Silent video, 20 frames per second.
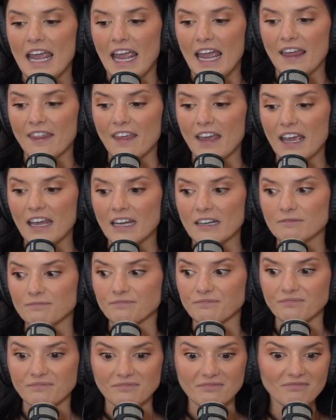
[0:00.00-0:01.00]
And then
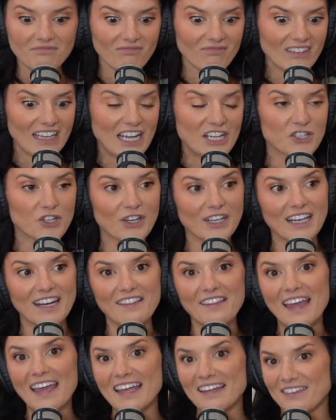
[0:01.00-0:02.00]
I started
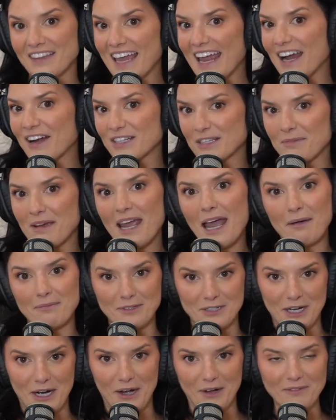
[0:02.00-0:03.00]
getting the hairs on my happy
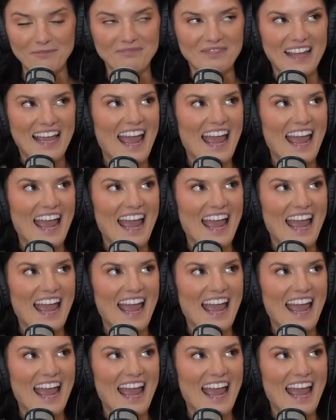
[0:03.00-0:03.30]
trail